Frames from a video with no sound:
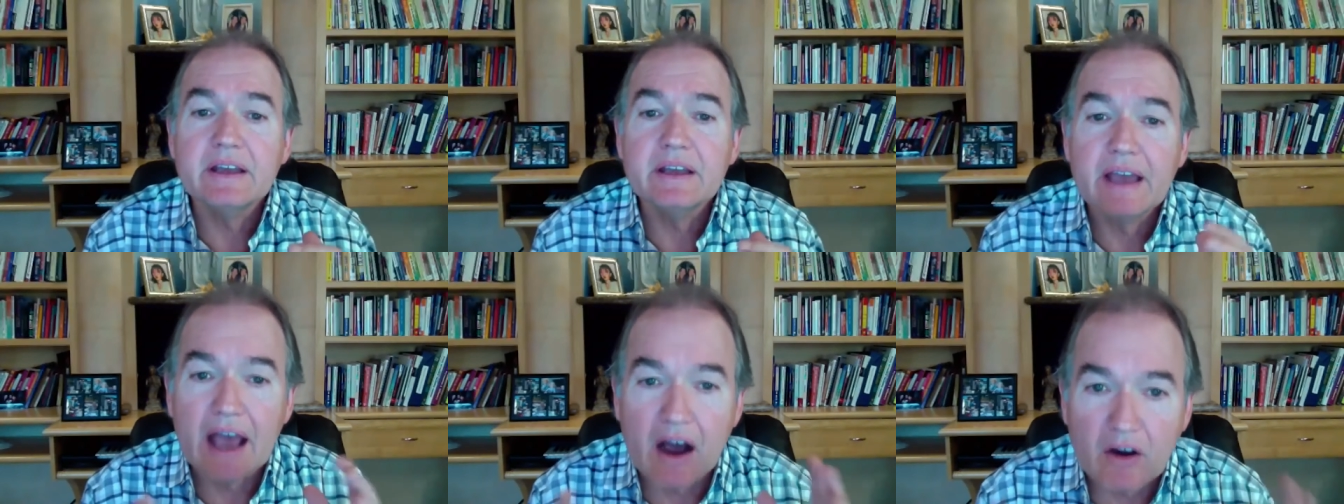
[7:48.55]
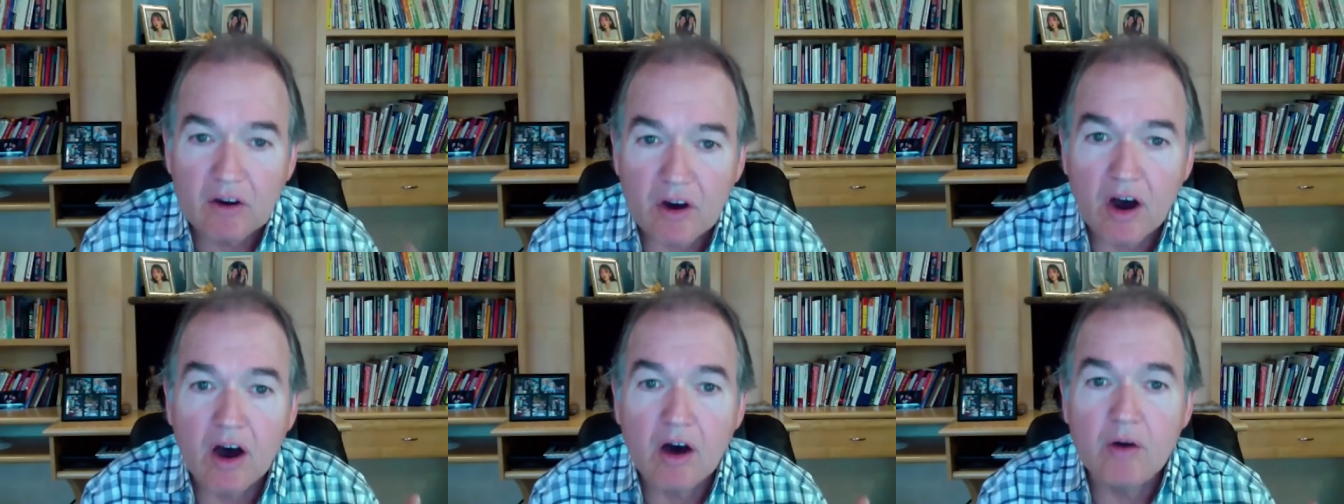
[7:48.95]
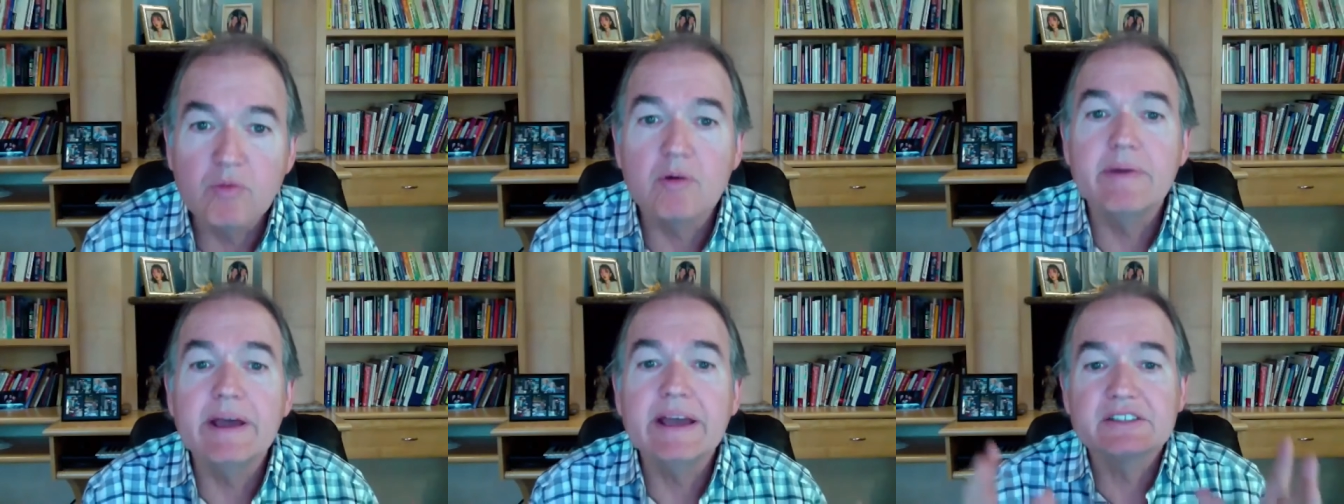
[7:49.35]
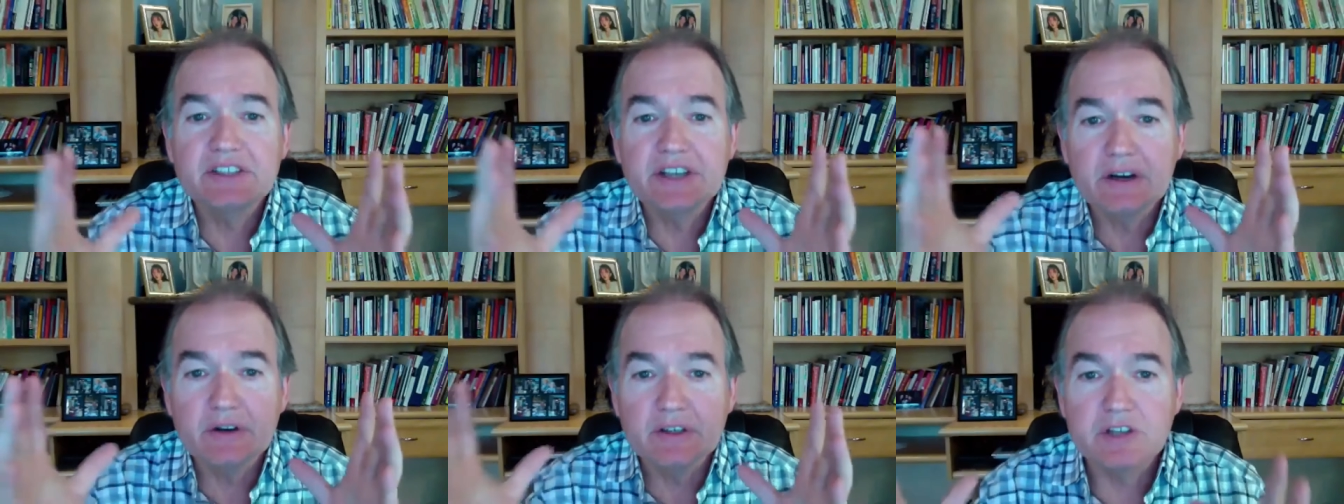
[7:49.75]
alcohol will make
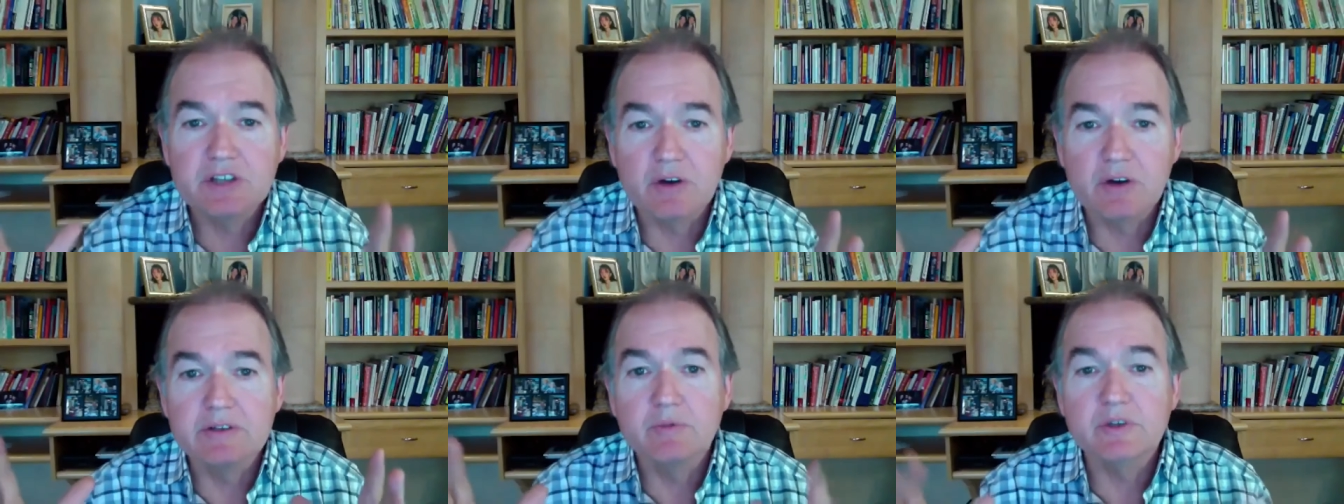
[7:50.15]
serotonin,